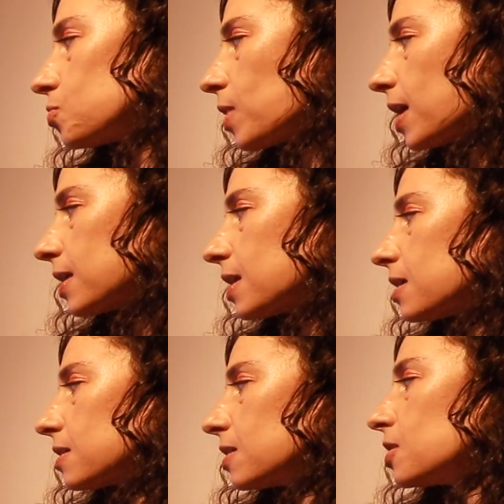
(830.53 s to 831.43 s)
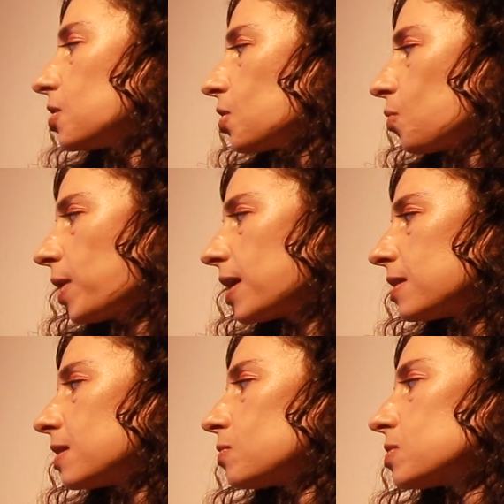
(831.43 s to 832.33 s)
tracking, the
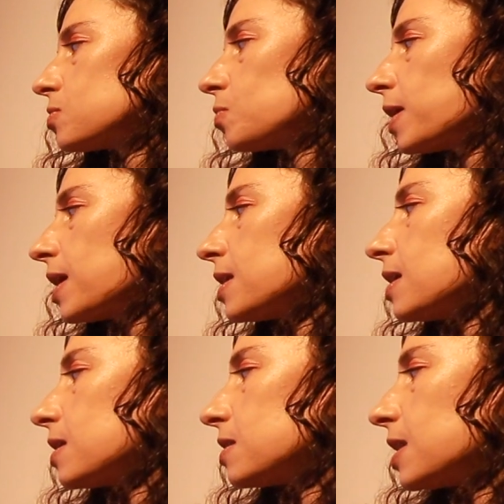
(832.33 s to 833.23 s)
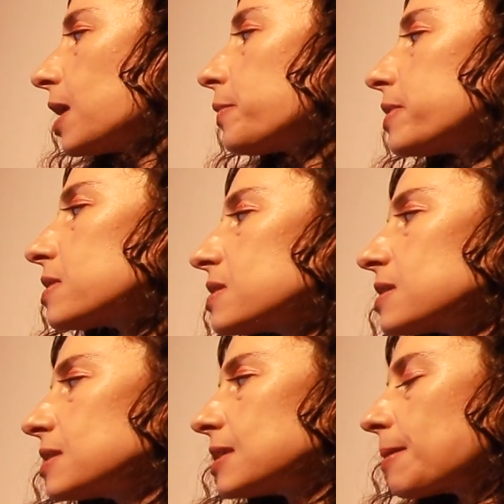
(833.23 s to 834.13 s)
radial strain, anterior
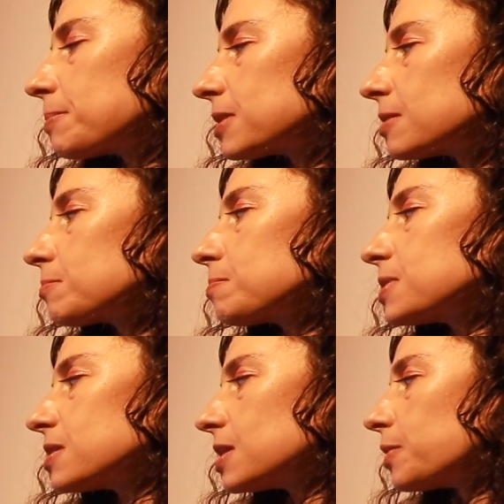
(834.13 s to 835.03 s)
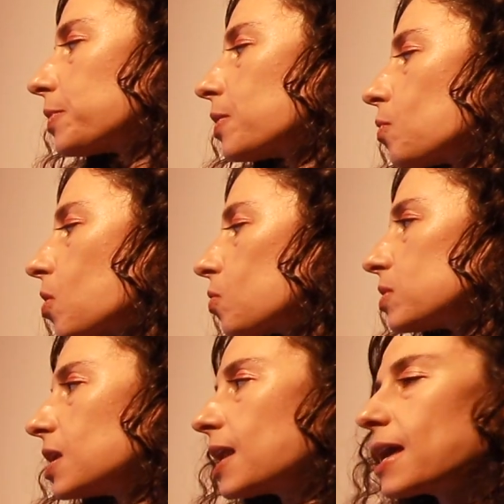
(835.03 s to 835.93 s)
septum, posterior wall
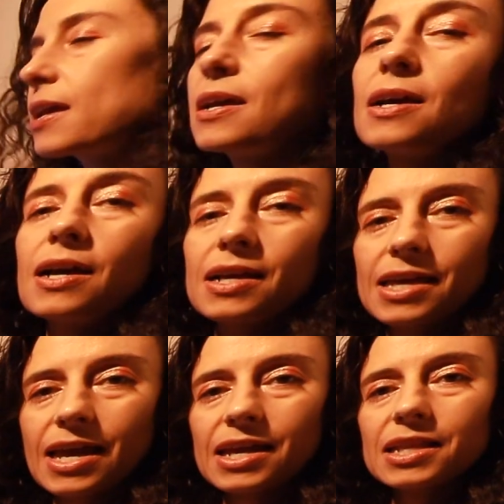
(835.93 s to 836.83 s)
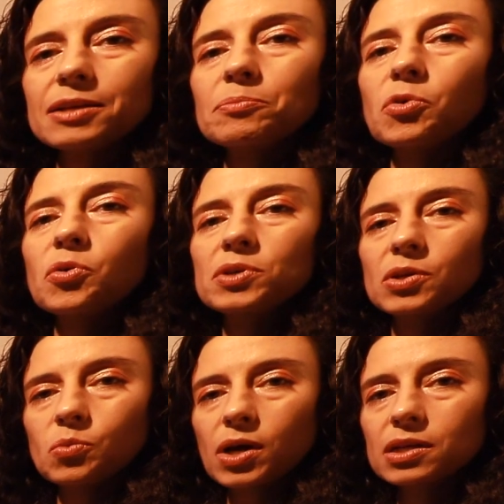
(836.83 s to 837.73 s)
delay, again more
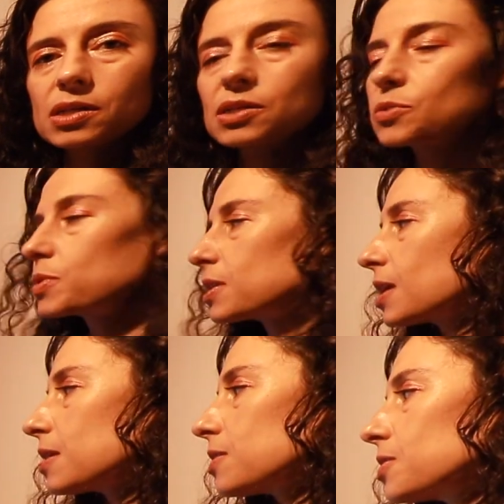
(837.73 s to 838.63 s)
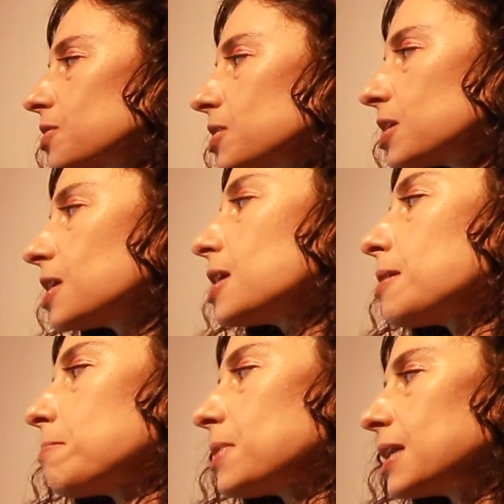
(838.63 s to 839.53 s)
than 130
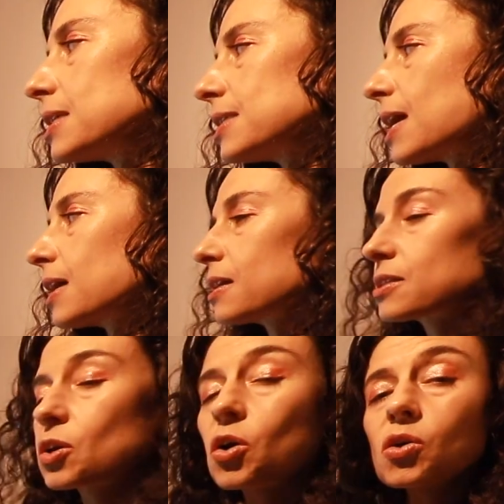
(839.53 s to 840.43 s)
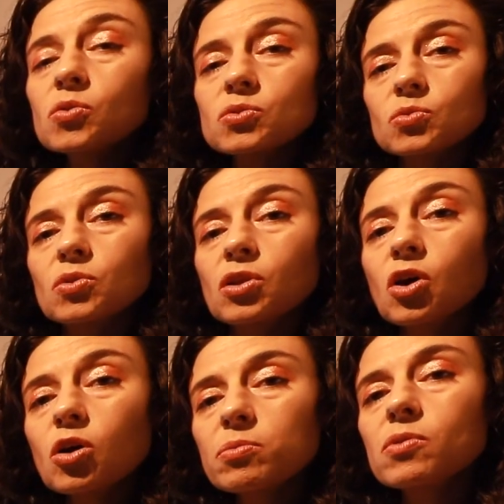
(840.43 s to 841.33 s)
milliseconds. Also,
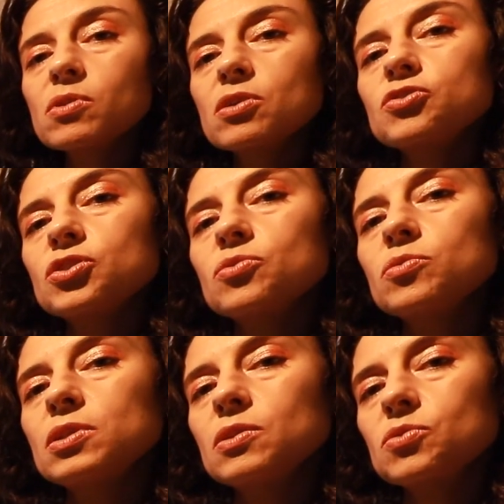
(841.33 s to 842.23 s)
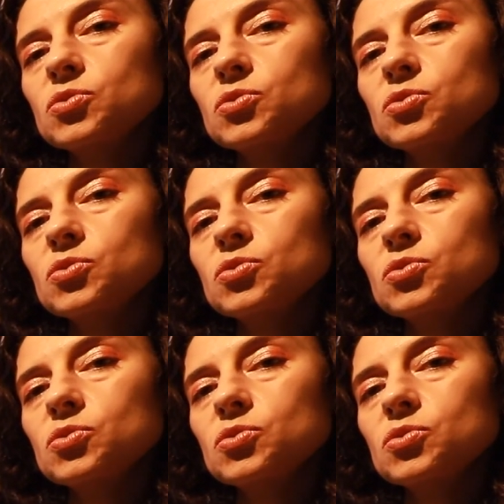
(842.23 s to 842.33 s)
global longitudinal